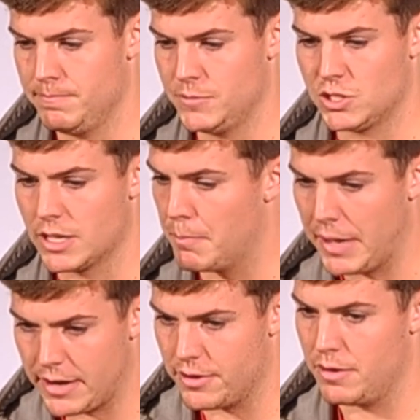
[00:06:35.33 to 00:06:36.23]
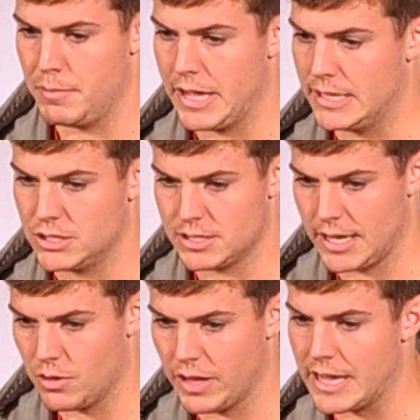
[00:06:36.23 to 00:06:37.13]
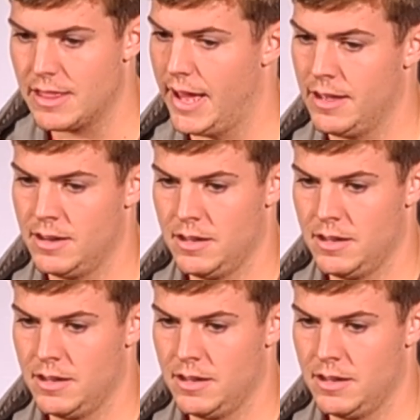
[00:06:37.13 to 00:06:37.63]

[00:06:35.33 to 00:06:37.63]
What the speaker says: Just the competitor in me. I don't like that.